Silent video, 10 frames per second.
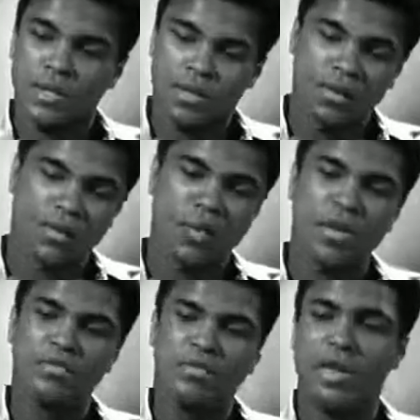Oh, the way he
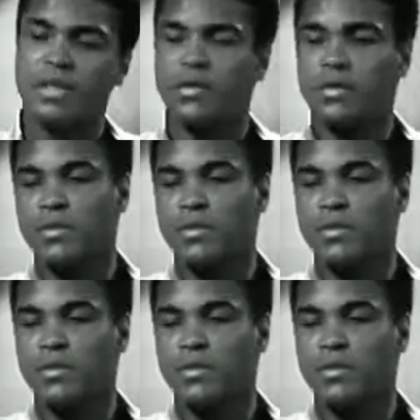fights.